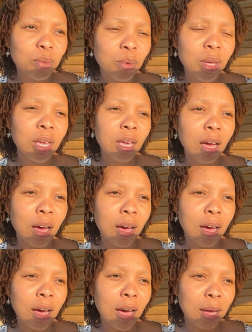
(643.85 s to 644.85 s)
We
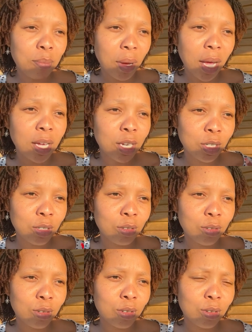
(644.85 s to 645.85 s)
are unpacking
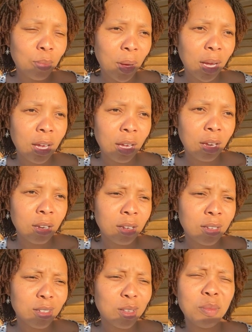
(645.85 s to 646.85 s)
to pack again.
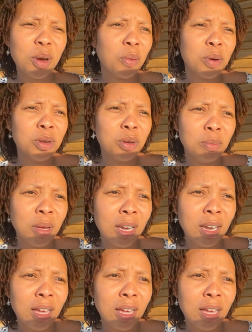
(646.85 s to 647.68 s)
So I'm like, what do you mean?